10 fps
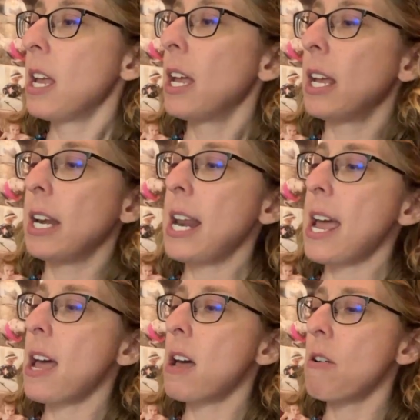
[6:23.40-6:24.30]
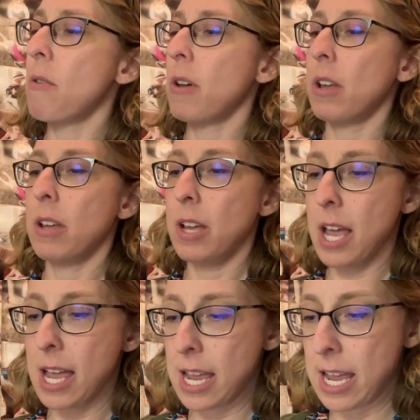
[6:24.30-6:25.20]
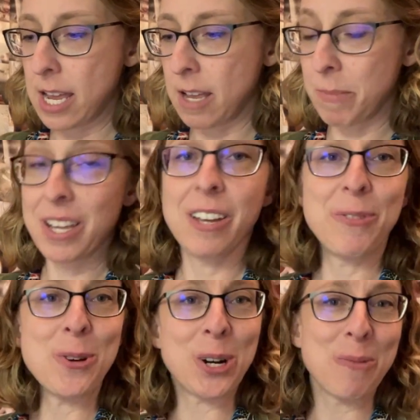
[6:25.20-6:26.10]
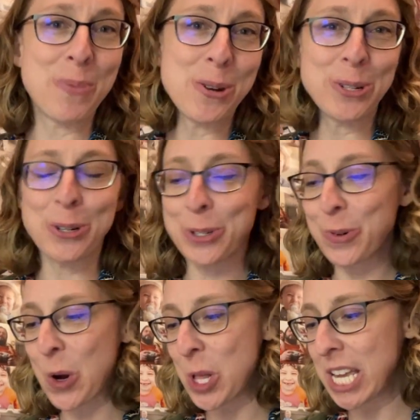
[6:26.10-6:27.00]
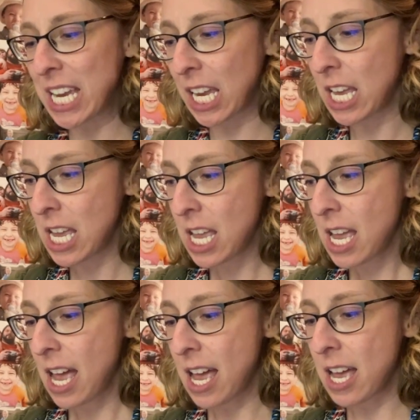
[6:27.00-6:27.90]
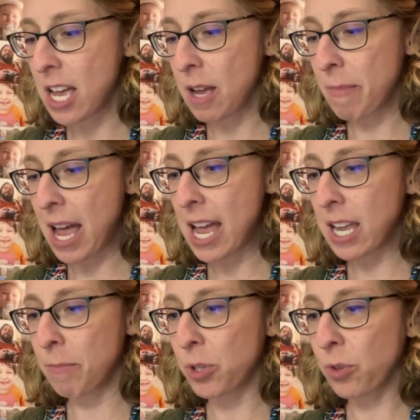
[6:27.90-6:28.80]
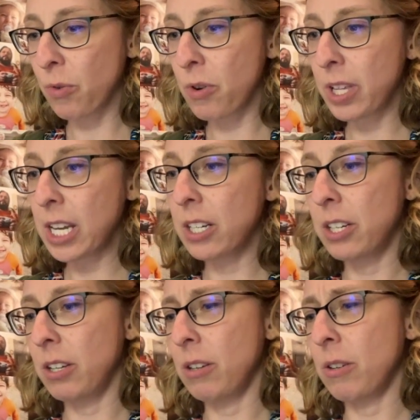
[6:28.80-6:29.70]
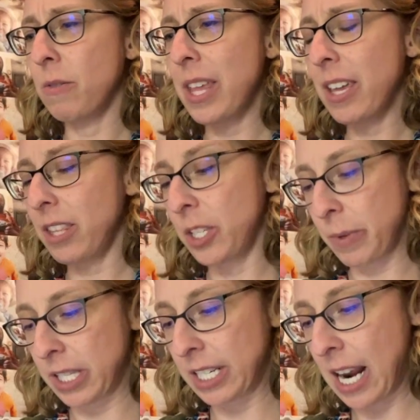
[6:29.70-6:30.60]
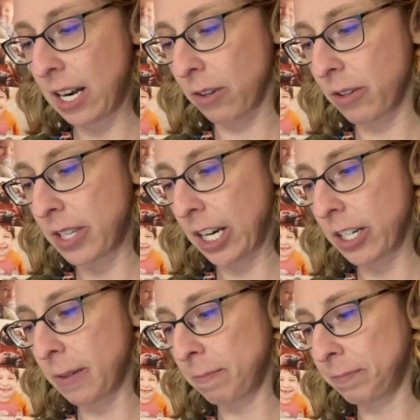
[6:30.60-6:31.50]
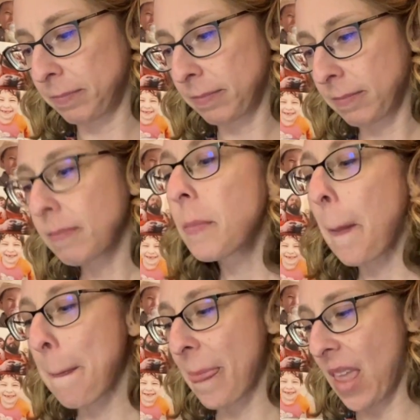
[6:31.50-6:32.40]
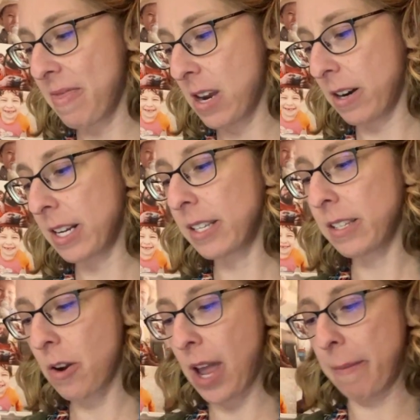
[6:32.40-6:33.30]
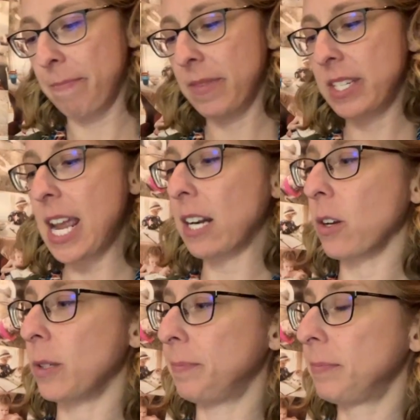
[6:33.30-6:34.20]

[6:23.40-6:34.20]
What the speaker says: and now I am, if you're on a computer, you're scrolling. I am scrolling to, I thought this was the technical section. There it is. Okay, technical.